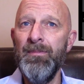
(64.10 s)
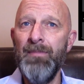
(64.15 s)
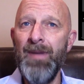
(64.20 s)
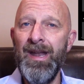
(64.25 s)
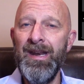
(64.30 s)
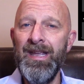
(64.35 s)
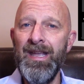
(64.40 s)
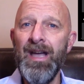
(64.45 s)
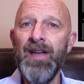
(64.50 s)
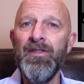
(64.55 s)

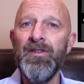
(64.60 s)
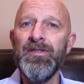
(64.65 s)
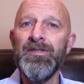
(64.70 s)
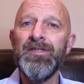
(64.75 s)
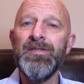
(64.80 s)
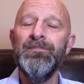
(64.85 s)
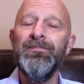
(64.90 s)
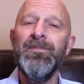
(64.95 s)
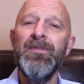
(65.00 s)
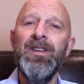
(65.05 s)
many
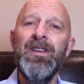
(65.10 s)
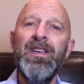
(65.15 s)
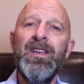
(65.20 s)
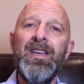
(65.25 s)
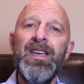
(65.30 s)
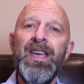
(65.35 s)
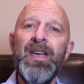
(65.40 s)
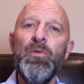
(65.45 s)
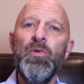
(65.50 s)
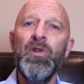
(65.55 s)
others.
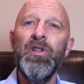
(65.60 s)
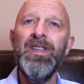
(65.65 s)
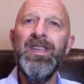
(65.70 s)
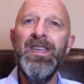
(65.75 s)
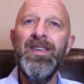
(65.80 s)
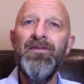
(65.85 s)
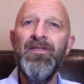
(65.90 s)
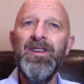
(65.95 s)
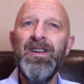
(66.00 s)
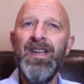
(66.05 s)
It will
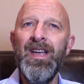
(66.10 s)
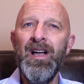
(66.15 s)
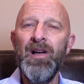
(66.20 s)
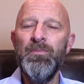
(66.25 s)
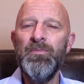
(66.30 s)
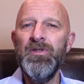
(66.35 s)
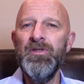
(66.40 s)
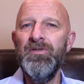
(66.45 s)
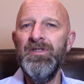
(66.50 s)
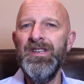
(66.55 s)
even
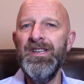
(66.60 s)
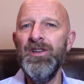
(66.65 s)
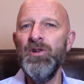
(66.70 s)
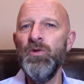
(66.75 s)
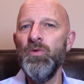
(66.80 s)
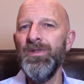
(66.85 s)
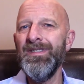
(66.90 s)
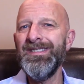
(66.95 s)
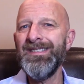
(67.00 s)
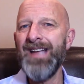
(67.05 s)
help you deal
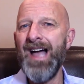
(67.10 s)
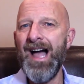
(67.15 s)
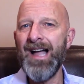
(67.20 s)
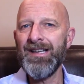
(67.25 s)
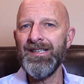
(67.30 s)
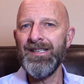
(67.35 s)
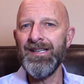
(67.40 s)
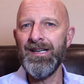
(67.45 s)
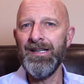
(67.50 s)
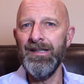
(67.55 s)
with
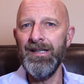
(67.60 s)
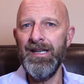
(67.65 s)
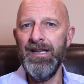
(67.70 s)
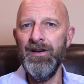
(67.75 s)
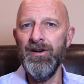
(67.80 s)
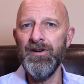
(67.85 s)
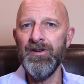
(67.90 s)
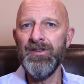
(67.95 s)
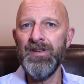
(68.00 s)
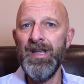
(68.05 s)
toxic
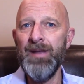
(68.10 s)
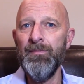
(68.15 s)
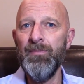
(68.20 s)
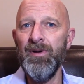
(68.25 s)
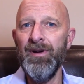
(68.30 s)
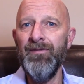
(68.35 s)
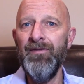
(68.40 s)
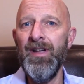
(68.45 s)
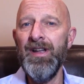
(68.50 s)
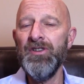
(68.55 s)
leaders and
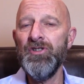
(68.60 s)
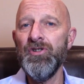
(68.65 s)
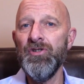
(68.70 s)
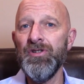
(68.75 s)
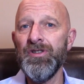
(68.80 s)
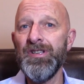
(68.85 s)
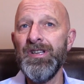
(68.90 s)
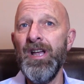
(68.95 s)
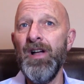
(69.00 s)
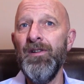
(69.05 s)
prevent
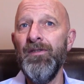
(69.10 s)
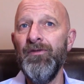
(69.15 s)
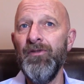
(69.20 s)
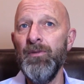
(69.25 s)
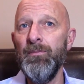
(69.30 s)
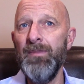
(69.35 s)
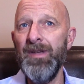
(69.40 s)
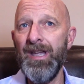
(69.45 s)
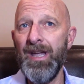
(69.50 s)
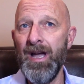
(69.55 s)
yourself
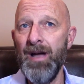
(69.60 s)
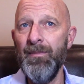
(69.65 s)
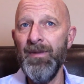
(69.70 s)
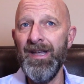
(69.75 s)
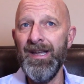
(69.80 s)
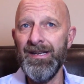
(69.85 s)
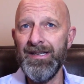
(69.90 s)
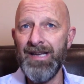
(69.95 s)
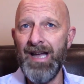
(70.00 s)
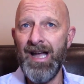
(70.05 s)
from
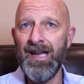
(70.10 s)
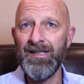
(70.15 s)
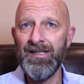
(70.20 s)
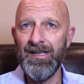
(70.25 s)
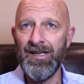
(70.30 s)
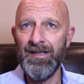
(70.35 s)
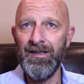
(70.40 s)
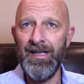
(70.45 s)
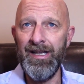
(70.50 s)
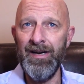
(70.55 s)
becoming a
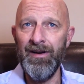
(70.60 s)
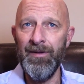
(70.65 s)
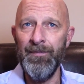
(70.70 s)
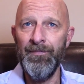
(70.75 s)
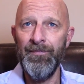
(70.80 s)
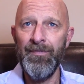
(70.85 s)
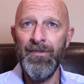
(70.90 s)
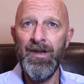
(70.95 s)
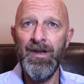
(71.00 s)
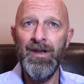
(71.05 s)
toxic leader.
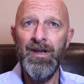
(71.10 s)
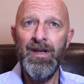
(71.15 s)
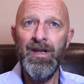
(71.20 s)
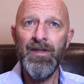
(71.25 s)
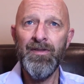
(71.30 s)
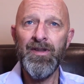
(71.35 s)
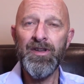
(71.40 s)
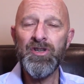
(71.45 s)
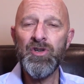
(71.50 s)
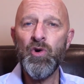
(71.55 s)

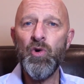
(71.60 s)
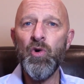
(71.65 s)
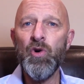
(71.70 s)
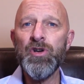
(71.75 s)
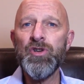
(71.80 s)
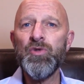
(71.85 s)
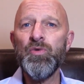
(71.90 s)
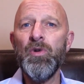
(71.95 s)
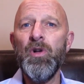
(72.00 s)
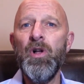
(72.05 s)
This course will